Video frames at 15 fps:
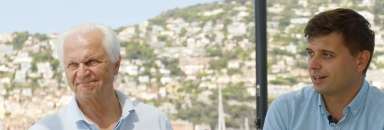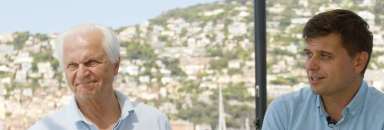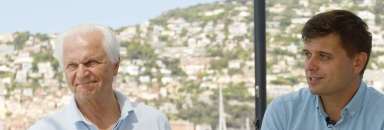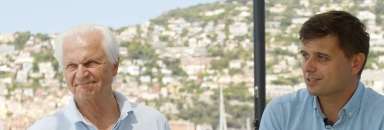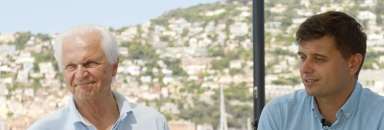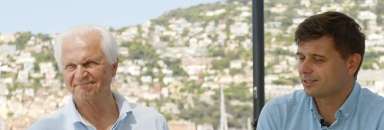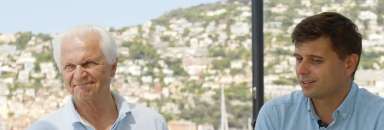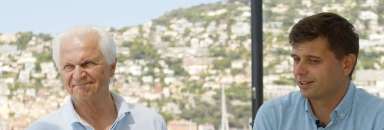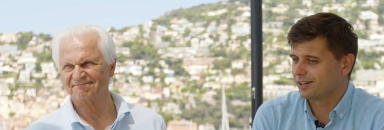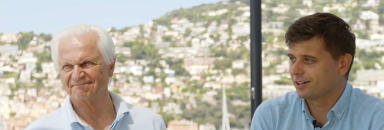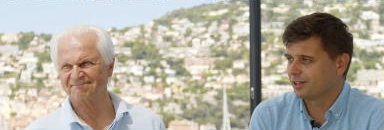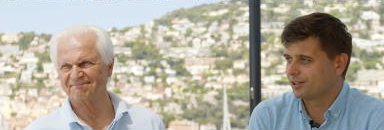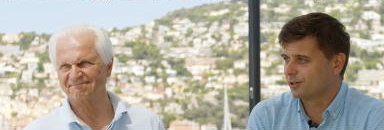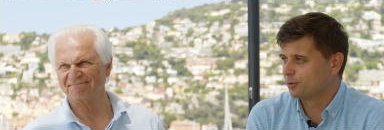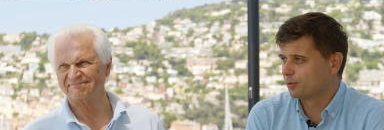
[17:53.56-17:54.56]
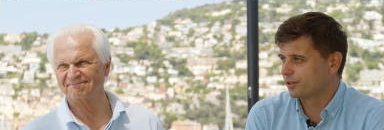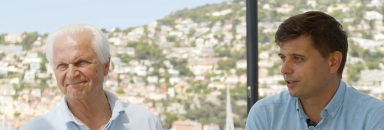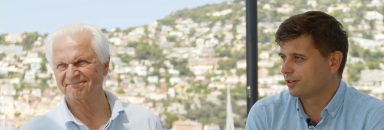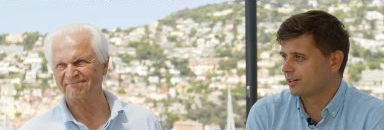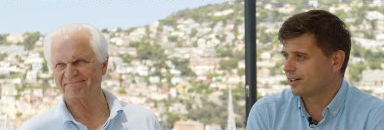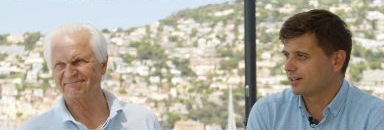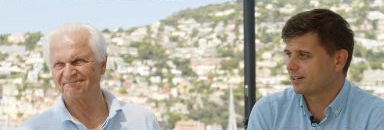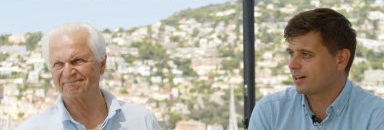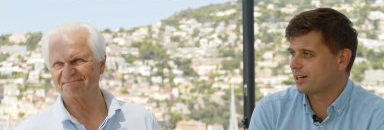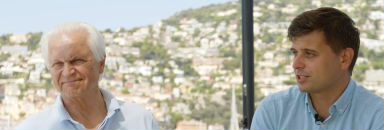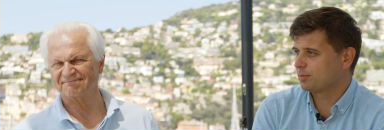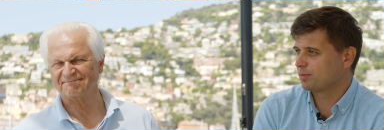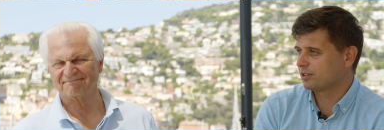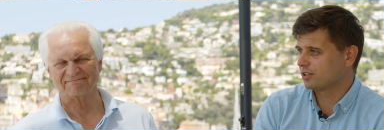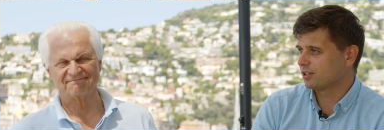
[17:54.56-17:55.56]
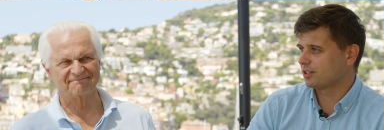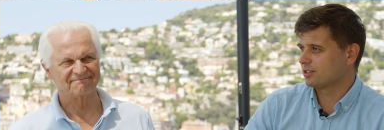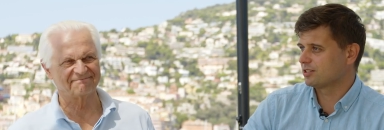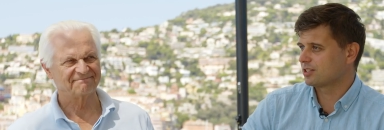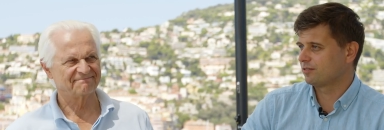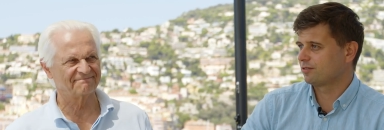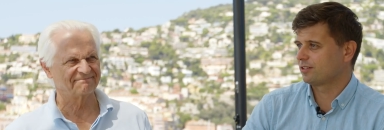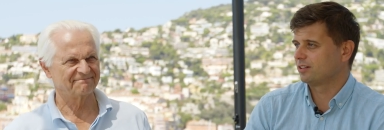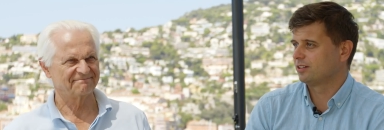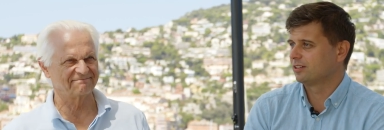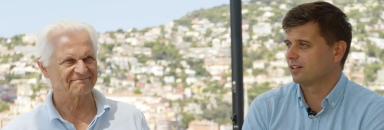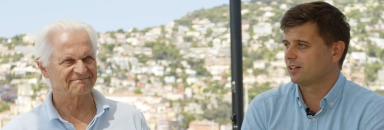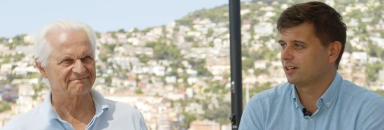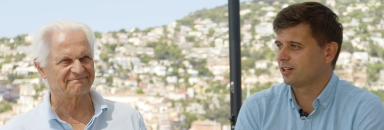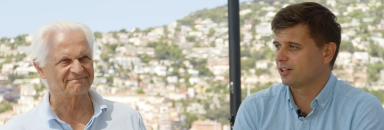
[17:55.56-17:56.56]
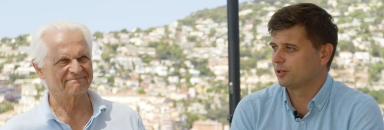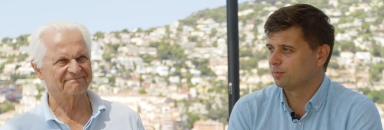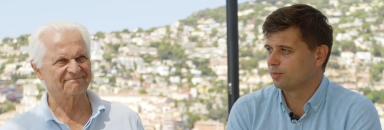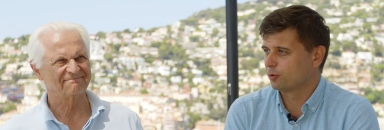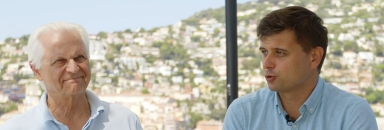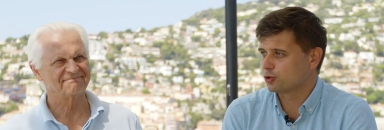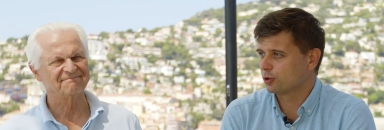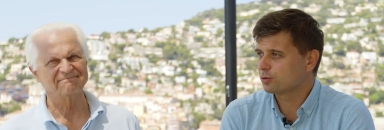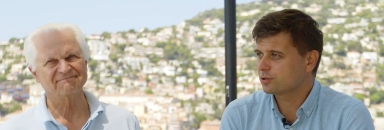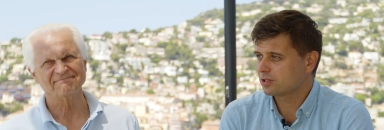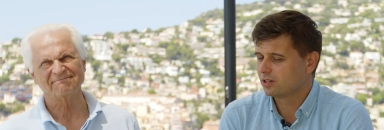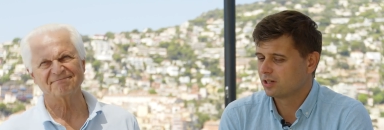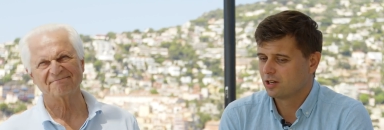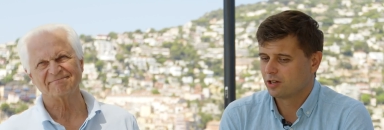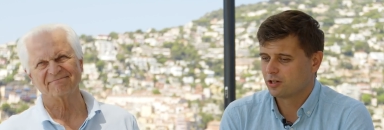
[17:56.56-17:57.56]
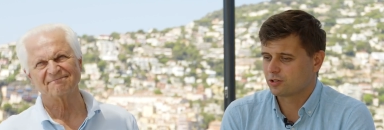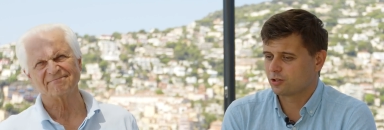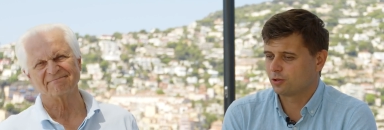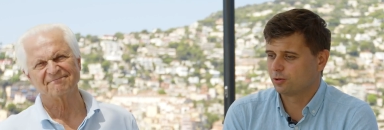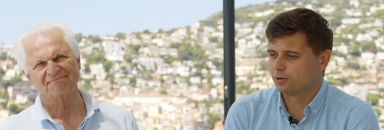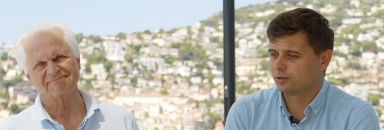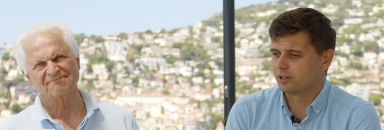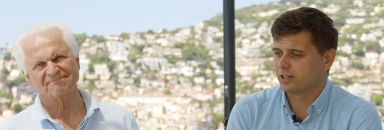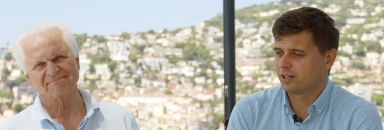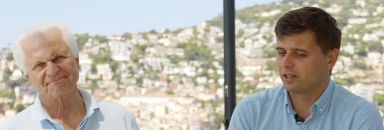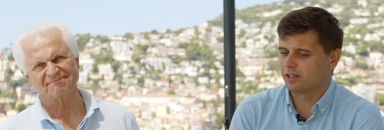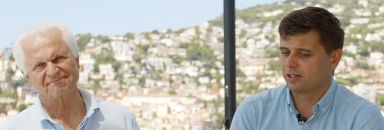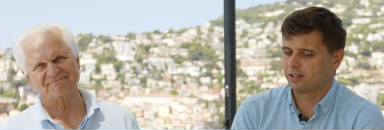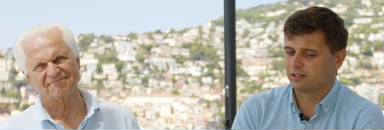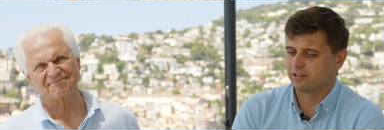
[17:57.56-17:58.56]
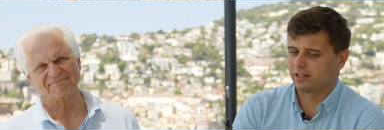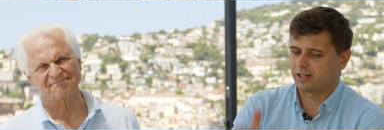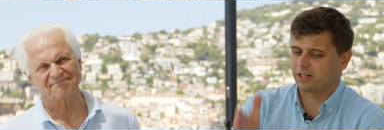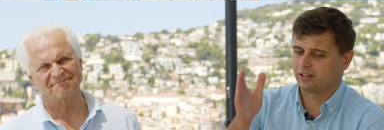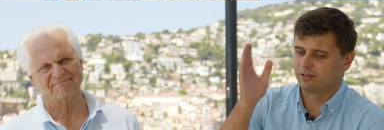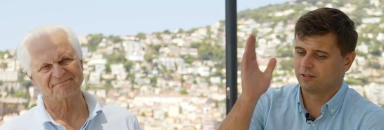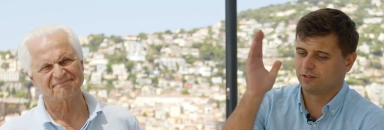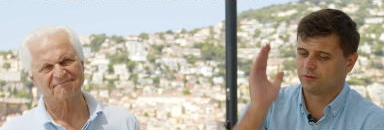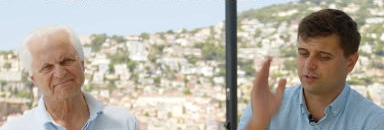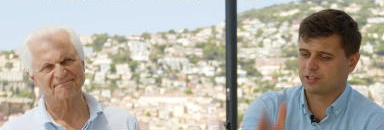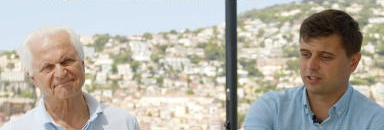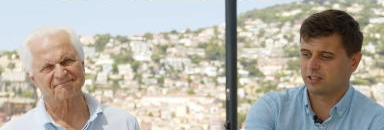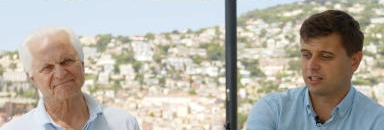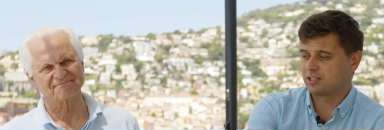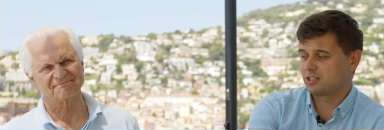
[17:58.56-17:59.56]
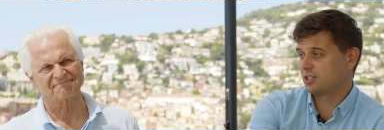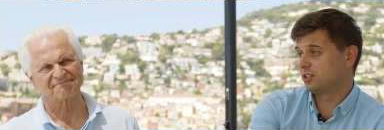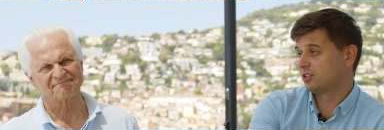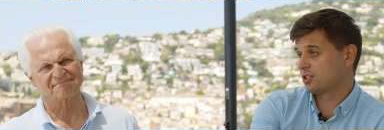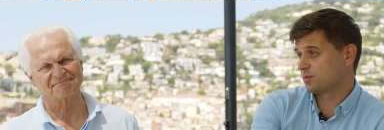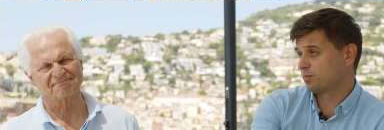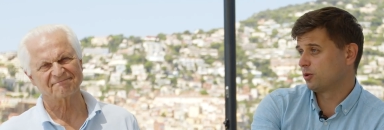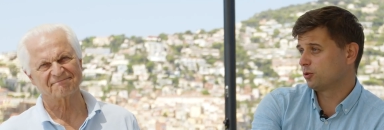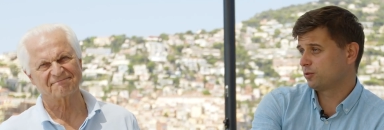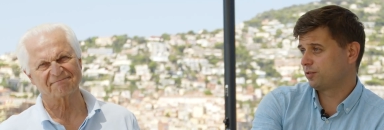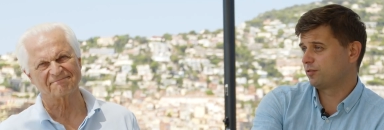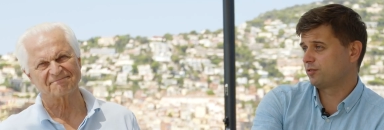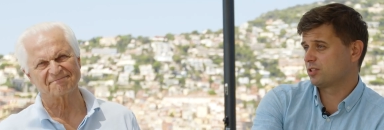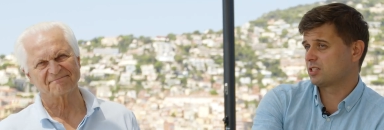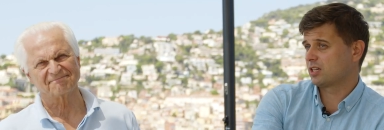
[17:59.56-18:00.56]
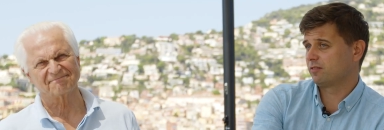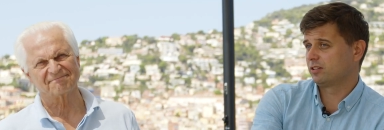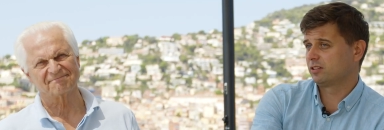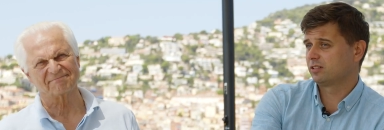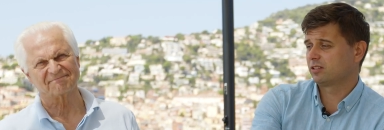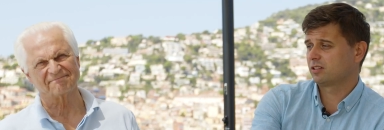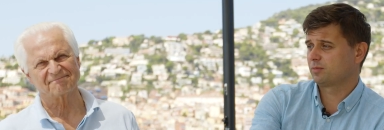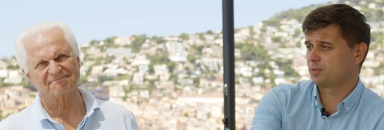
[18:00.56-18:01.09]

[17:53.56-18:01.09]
Speaker 1: us. Uh, we are uh, exhibiting in several uh, boat shows. So uh, they can visit and see this boat, 57,